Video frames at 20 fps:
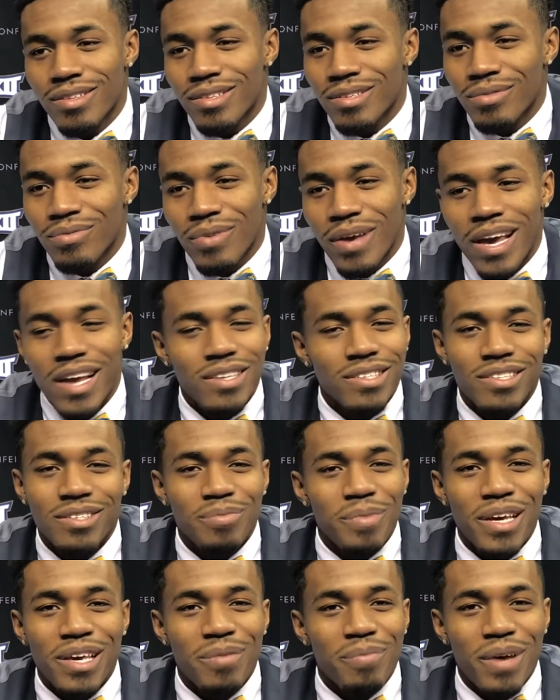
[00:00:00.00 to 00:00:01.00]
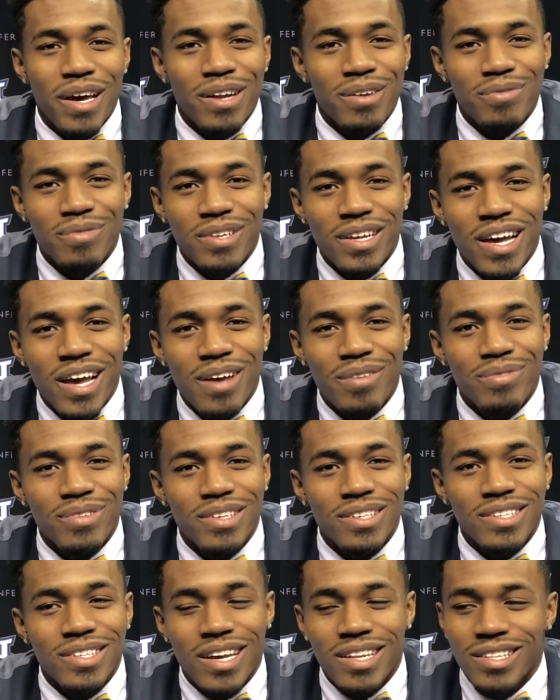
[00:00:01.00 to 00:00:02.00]
So. Fans just make it better for the
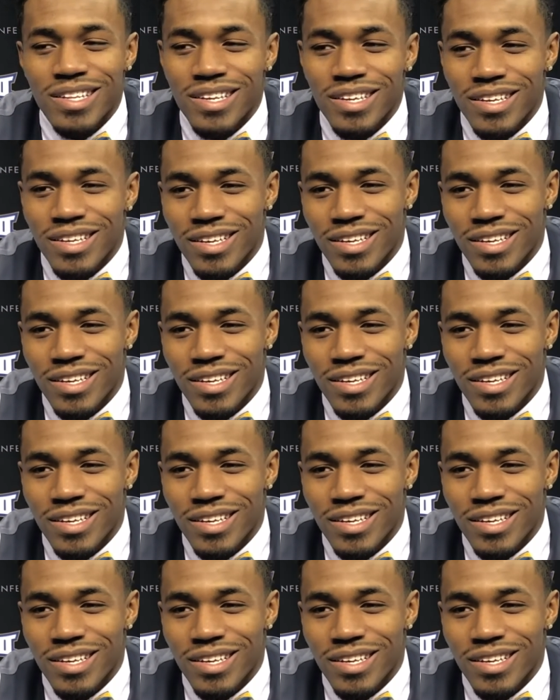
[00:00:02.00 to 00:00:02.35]
athletes, I think.